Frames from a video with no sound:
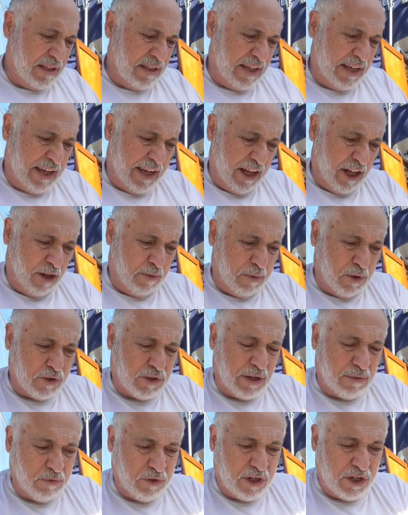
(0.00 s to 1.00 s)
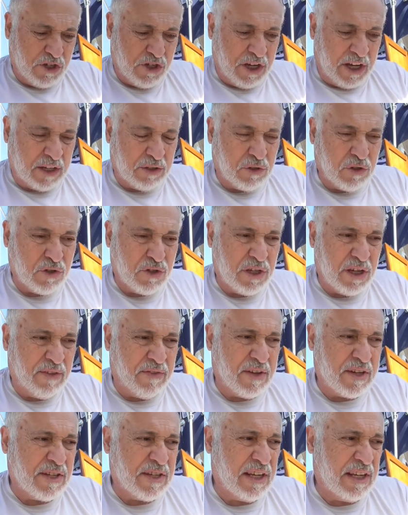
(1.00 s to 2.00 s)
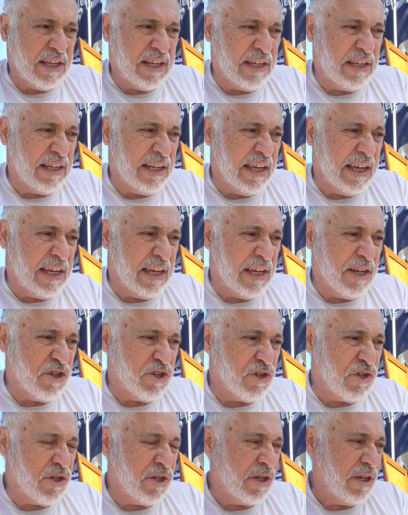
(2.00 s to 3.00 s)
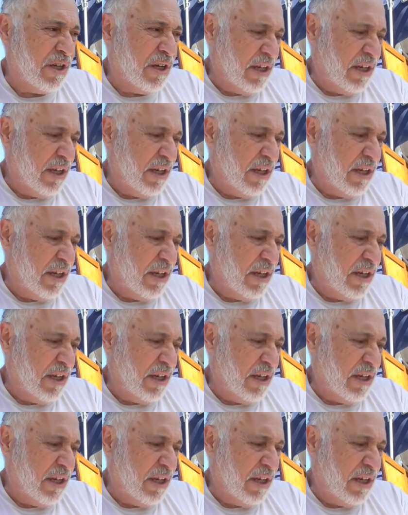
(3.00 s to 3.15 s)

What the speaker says: The elbows I'm going to check to see if there's any leakage,